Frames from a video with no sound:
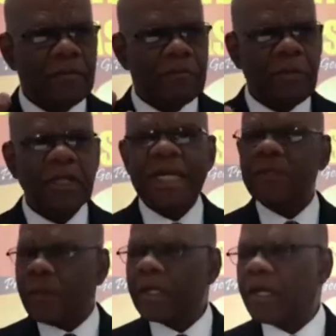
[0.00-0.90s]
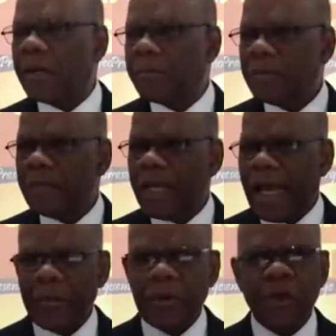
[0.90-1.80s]
but it will come.
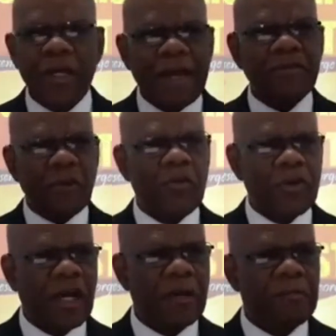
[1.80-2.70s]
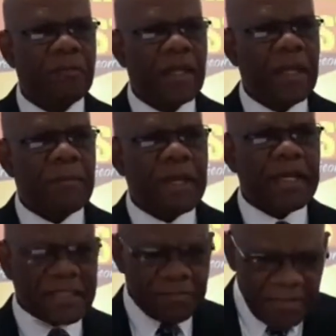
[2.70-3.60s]
And we're going to have to overcome.
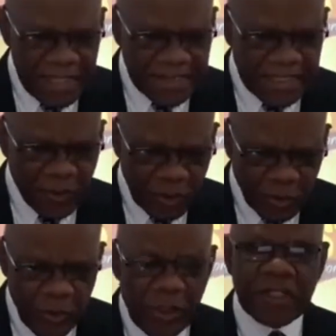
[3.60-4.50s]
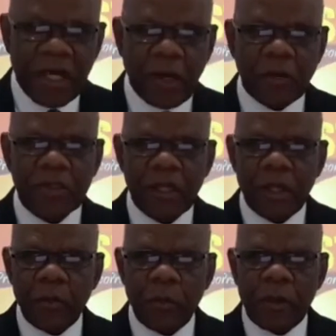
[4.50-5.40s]
Because the beast is going to wear us out,
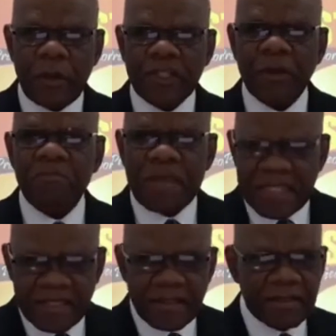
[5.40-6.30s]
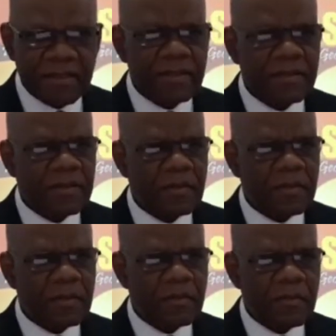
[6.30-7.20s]
where we submit.
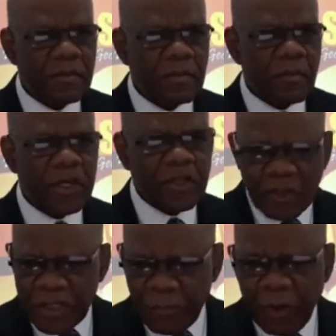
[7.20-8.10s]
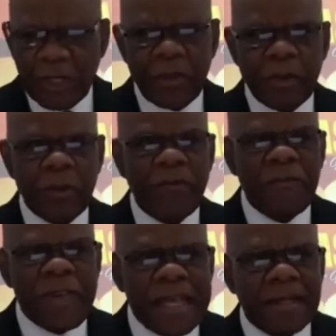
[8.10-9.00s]
We are down to the point where we would
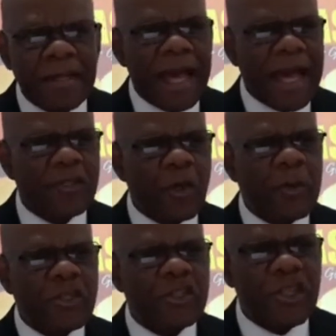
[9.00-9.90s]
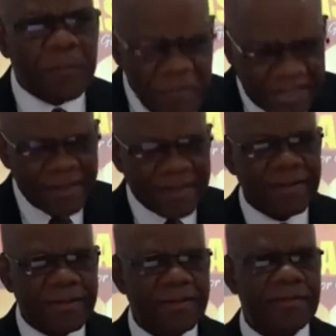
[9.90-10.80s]
feel as though we should submit
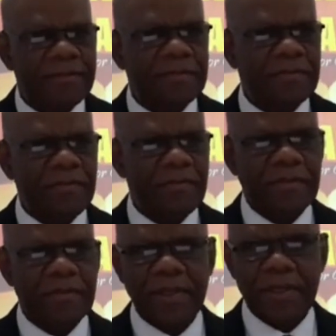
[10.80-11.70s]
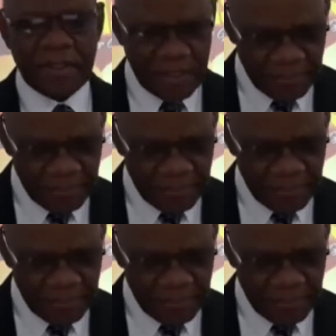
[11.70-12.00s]
to the